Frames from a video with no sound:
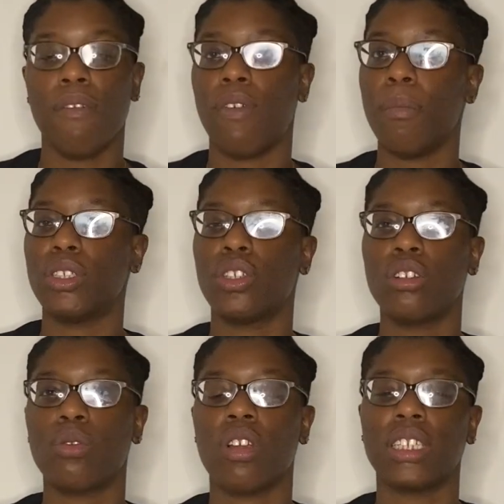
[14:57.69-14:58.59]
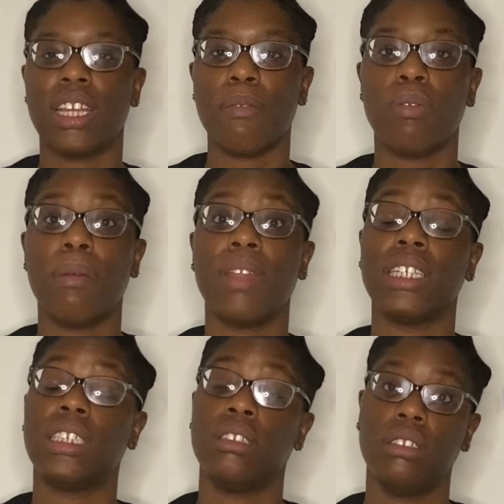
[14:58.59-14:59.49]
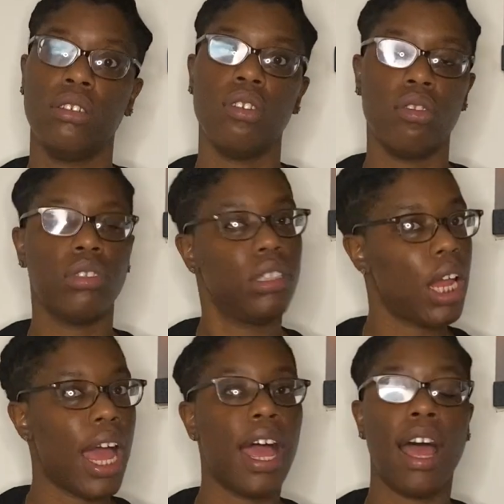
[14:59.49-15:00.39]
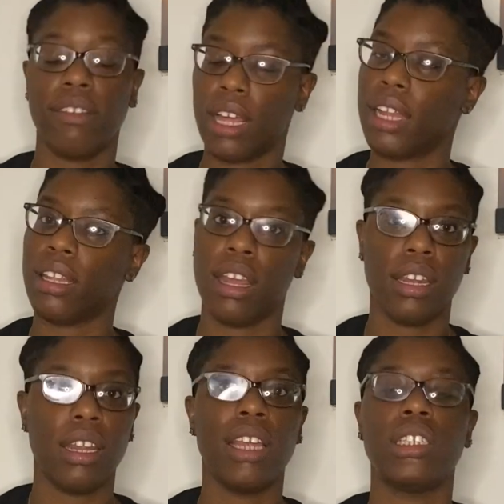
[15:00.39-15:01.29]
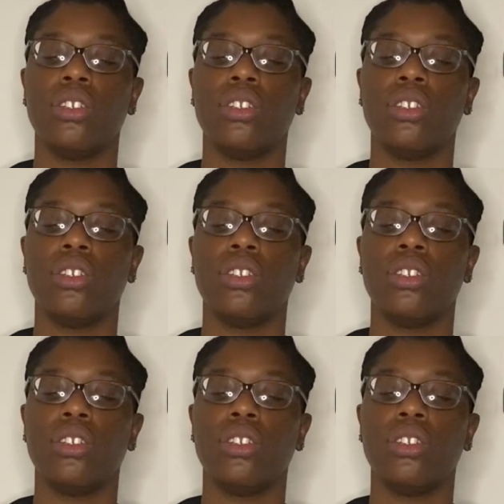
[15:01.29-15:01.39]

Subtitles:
from a social work standpoint, I'm like, at the end of the day,